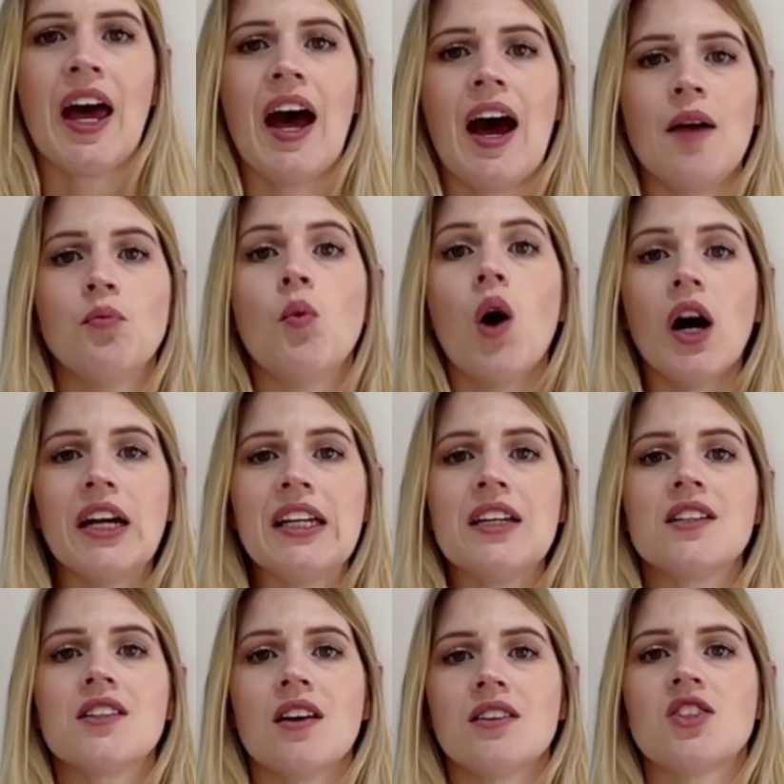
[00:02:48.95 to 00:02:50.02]
And why
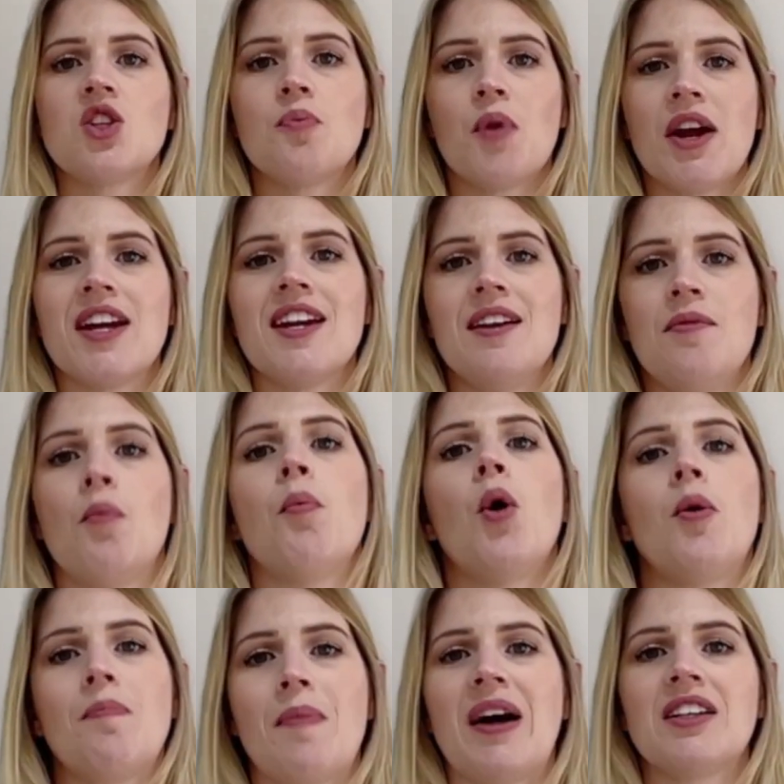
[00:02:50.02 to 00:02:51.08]
does the break-even
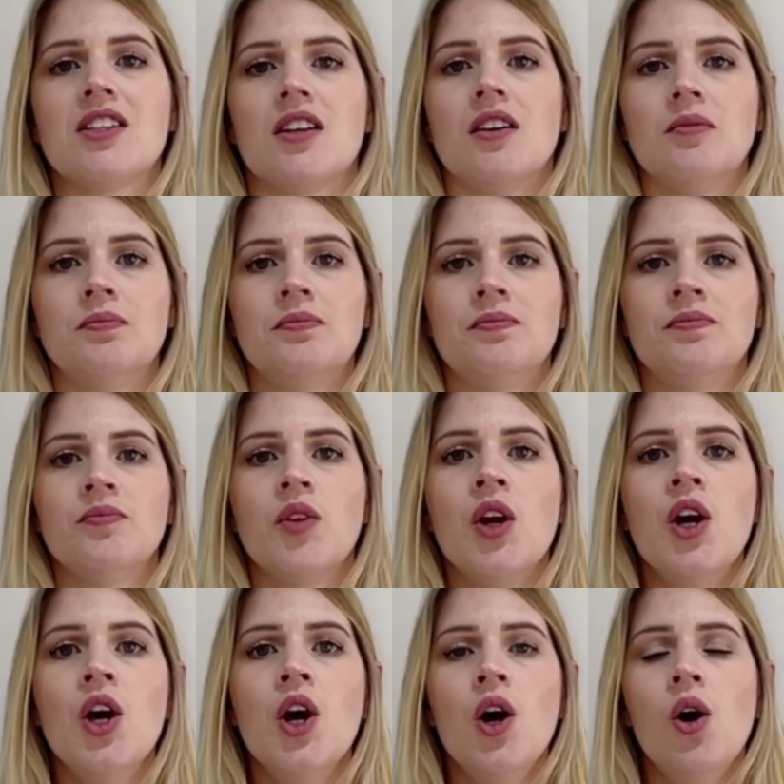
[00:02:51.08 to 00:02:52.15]
point matter?
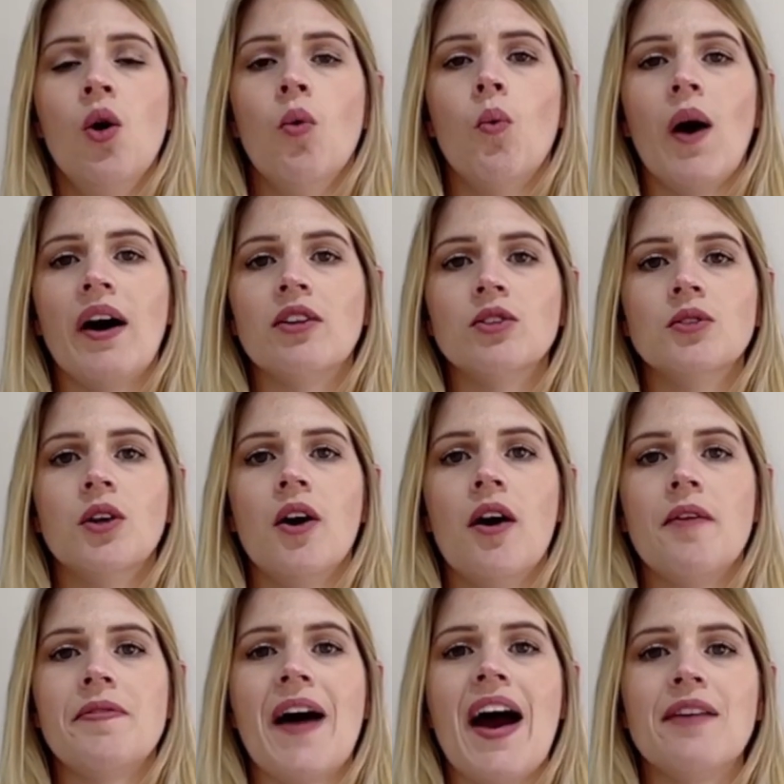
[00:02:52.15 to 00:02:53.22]
Well,
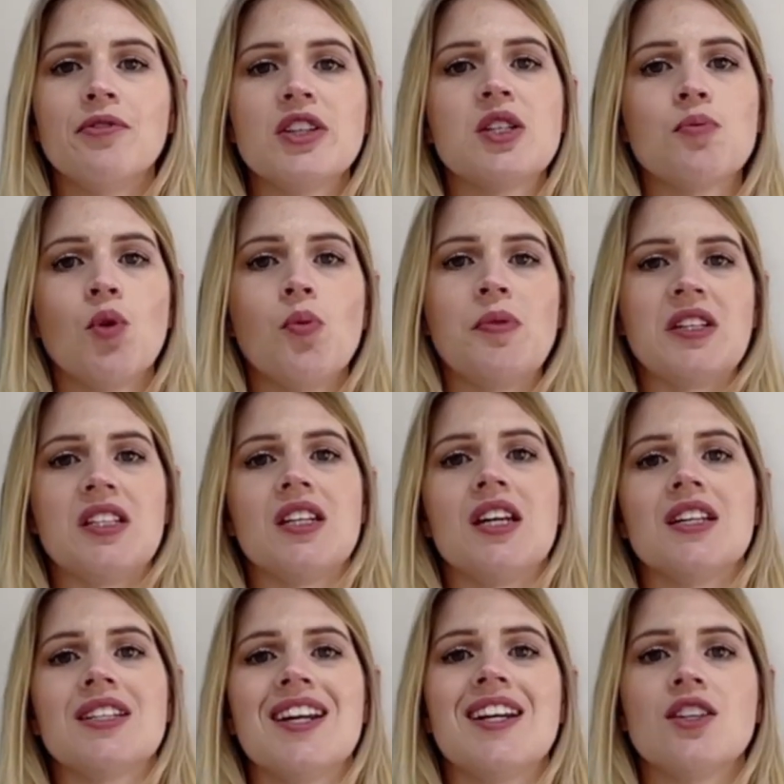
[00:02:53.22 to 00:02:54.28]
for every small
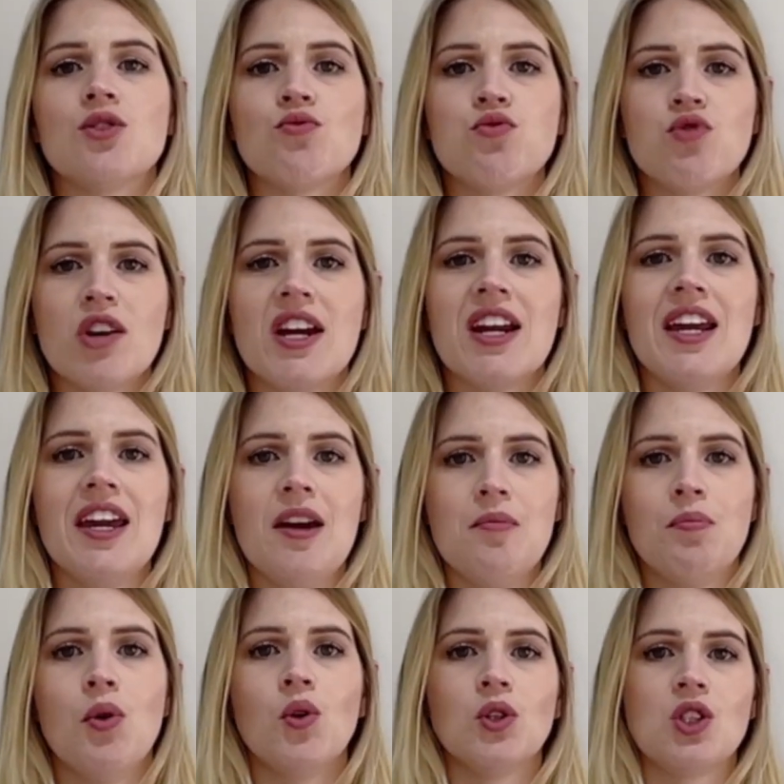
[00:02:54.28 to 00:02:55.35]
business, it's really
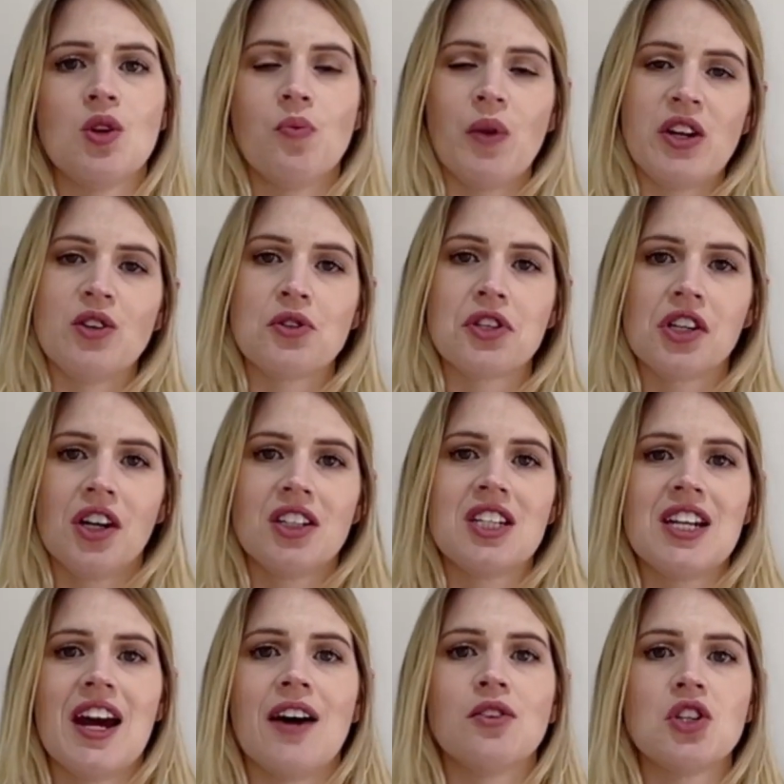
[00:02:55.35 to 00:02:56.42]
important when you're starting
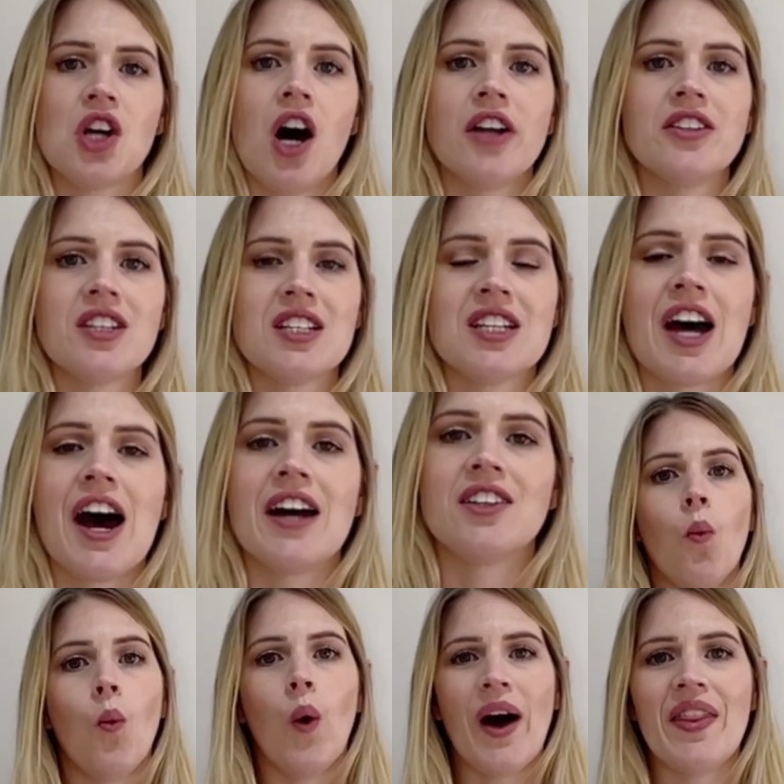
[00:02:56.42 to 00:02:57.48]
out to understand
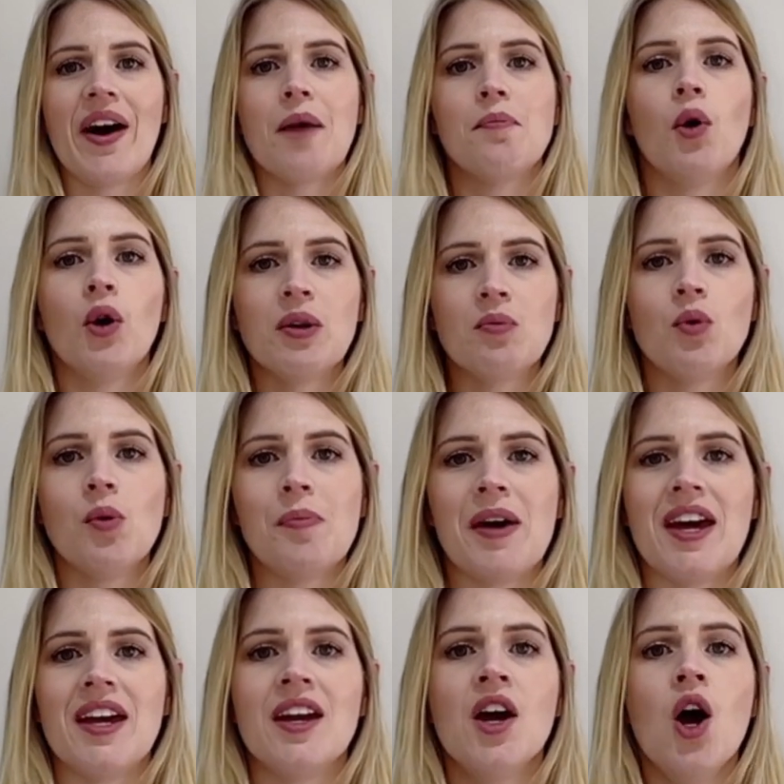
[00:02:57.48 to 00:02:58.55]
where that point will
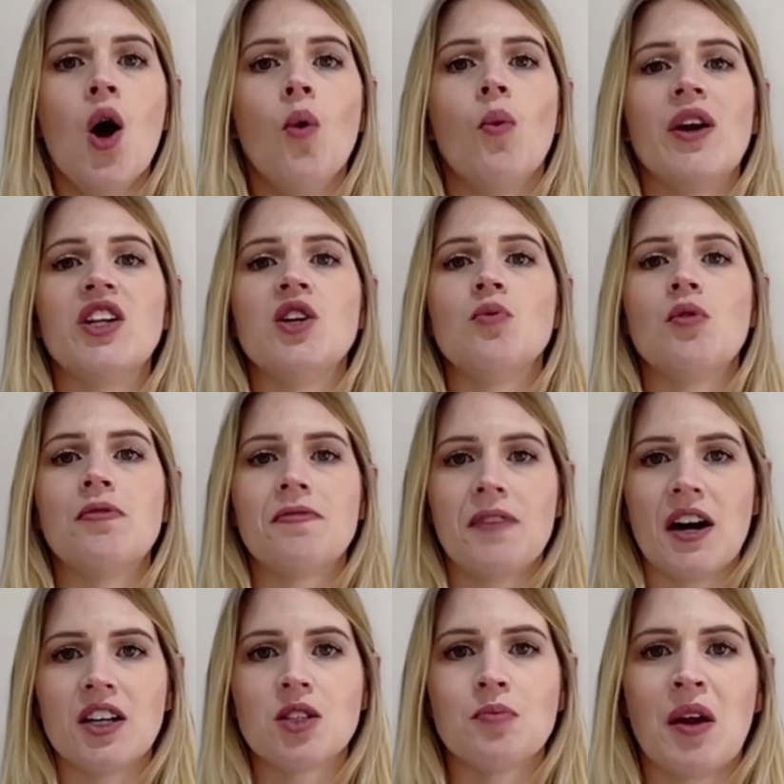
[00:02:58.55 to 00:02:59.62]
be when you will
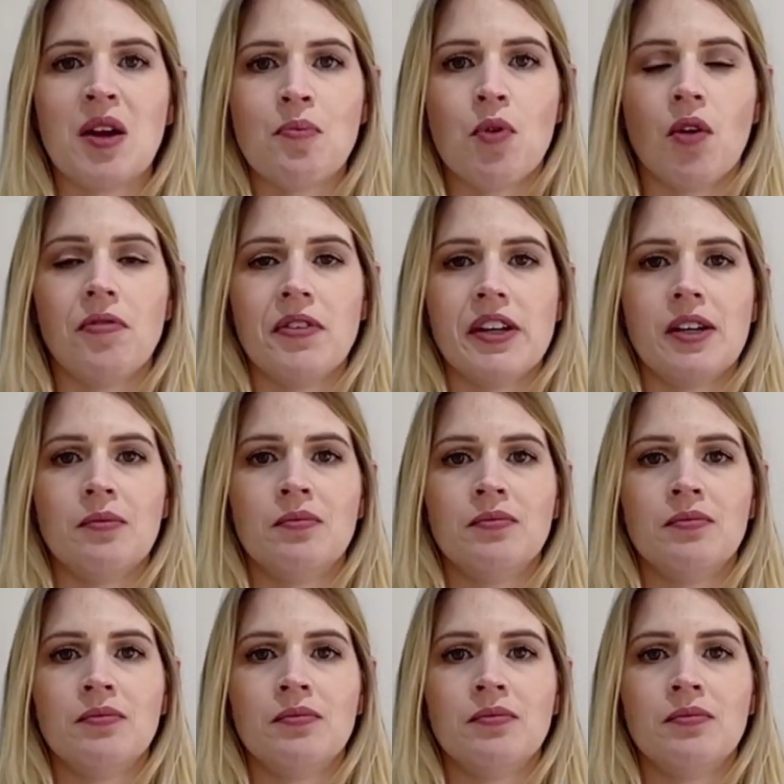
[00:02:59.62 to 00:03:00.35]
first make profit.